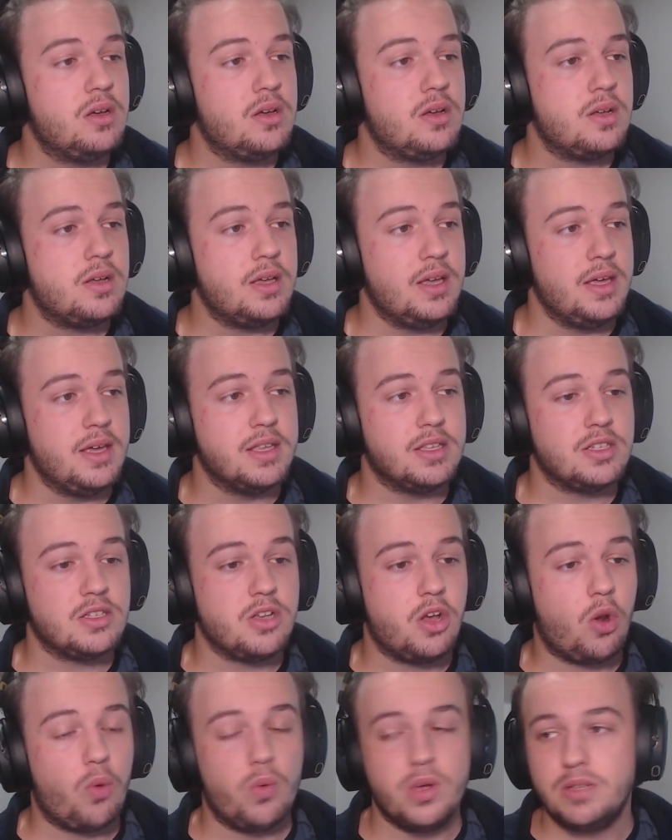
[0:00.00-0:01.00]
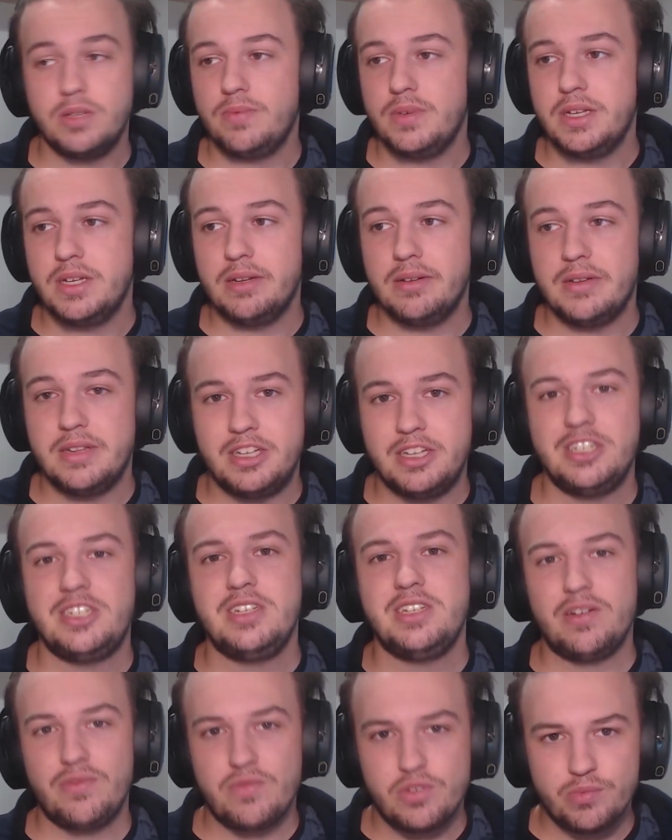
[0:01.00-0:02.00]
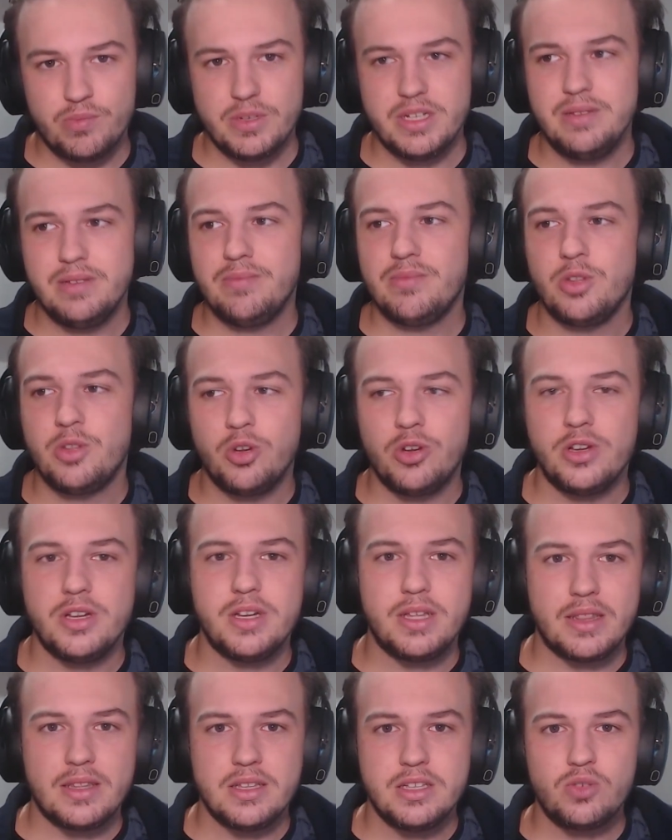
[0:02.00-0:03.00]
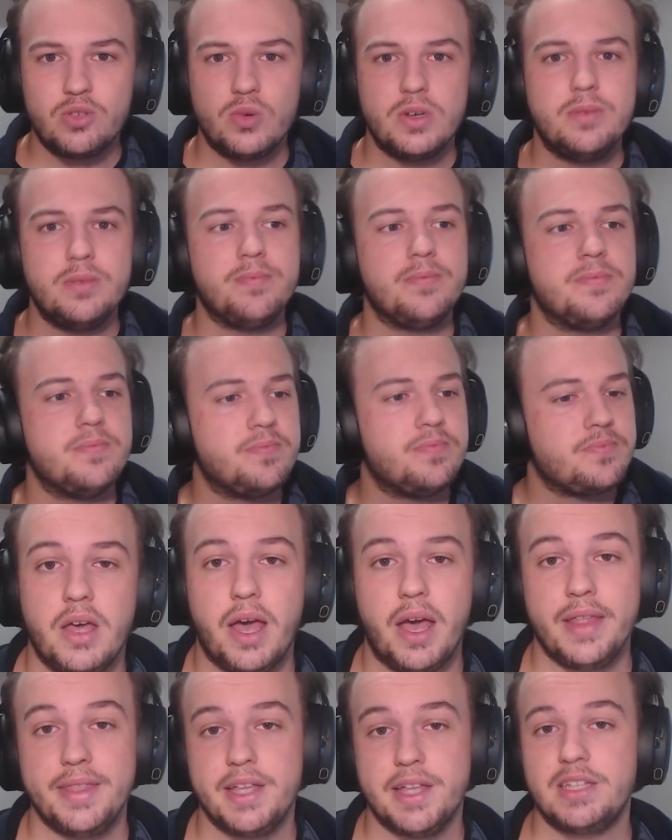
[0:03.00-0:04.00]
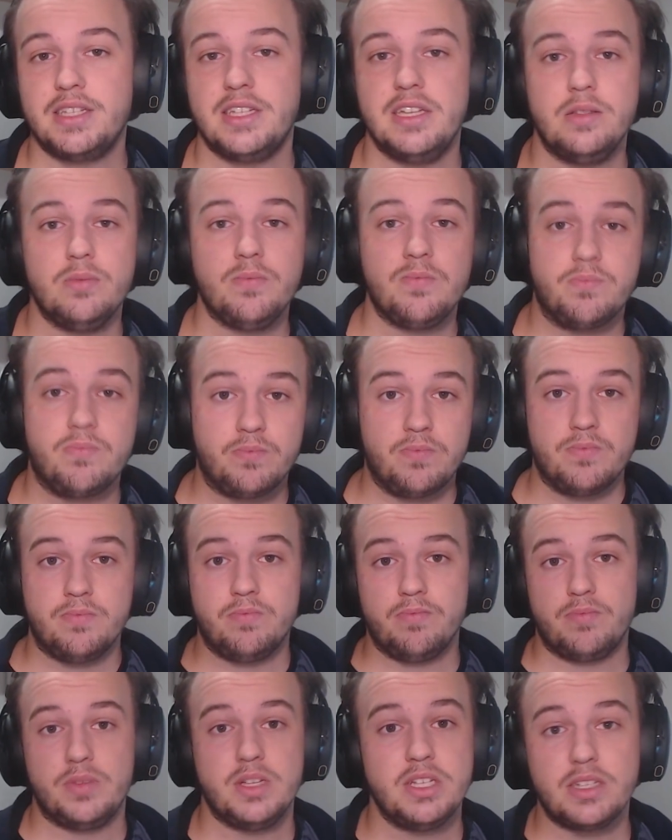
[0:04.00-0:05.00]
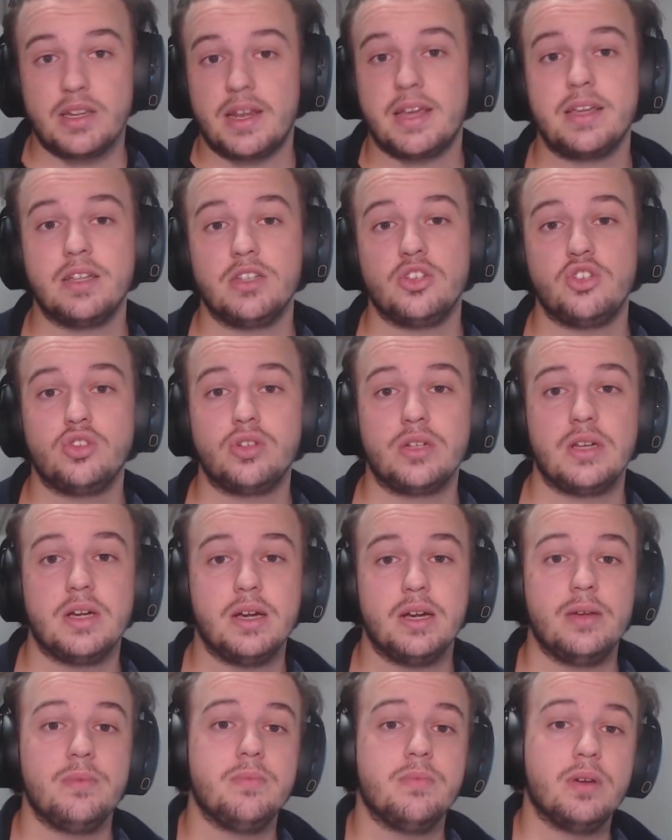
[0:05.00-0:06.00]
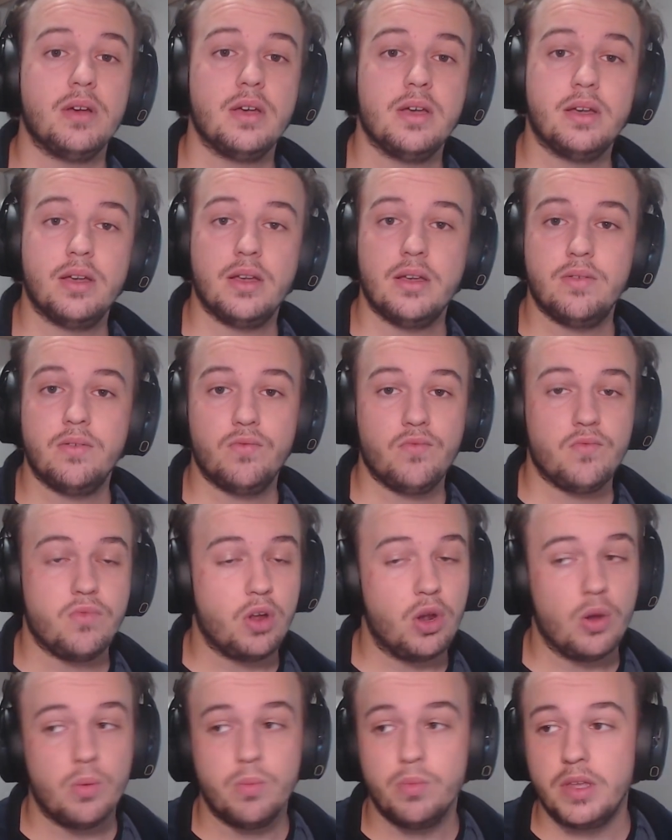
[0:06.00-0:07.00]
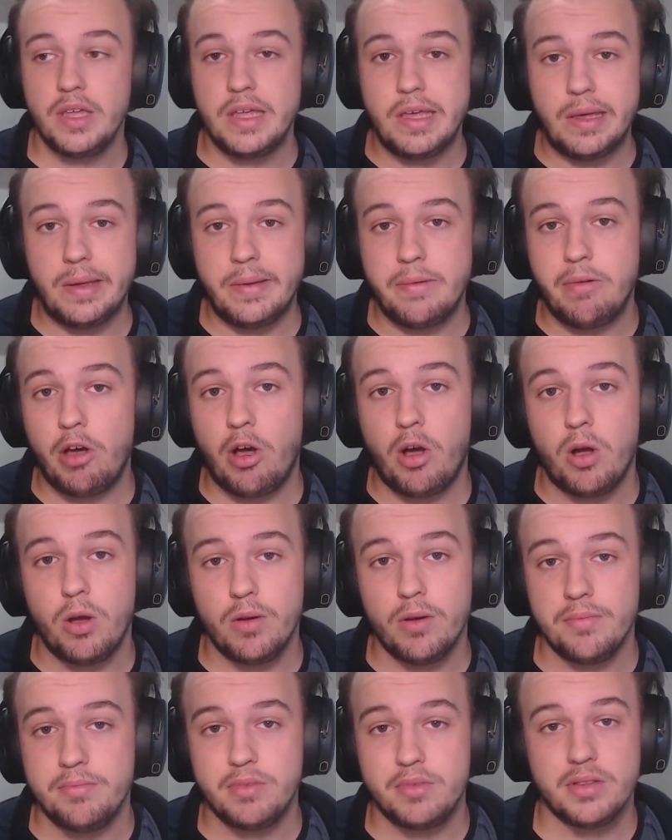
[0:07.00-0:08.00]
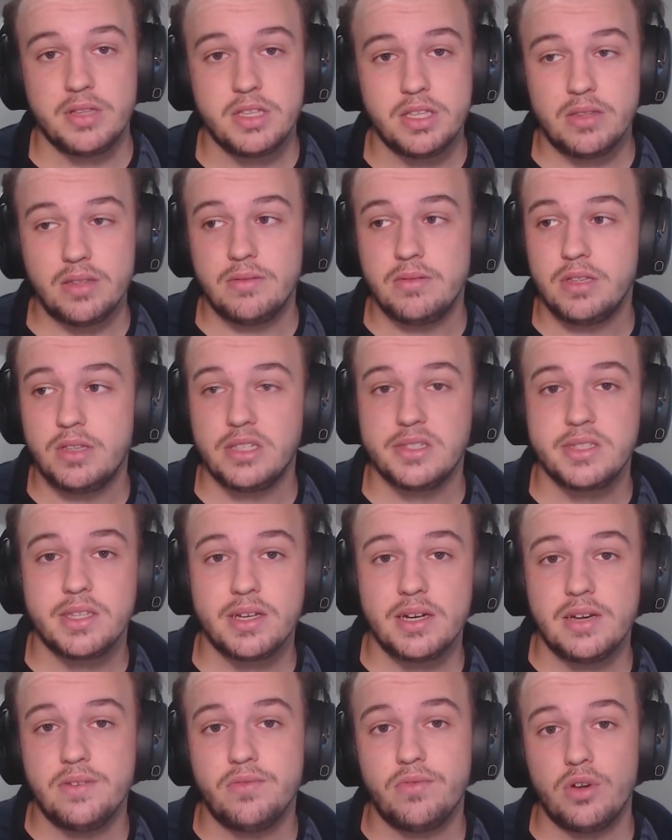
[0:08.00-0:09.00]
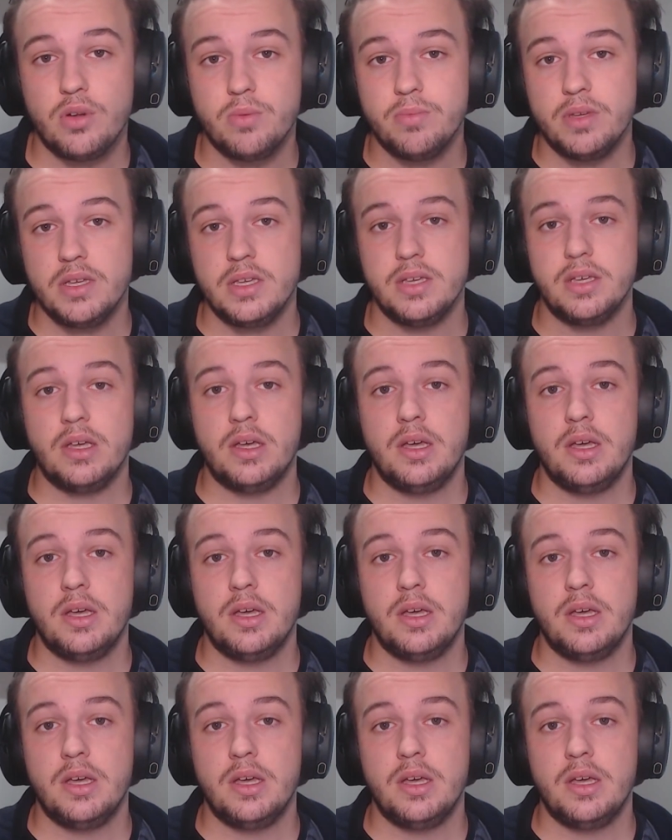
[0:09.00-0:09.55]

It's always been easier for me doing it this way. And that's it. Please like and subscribe. Follow me on Instagram, follow me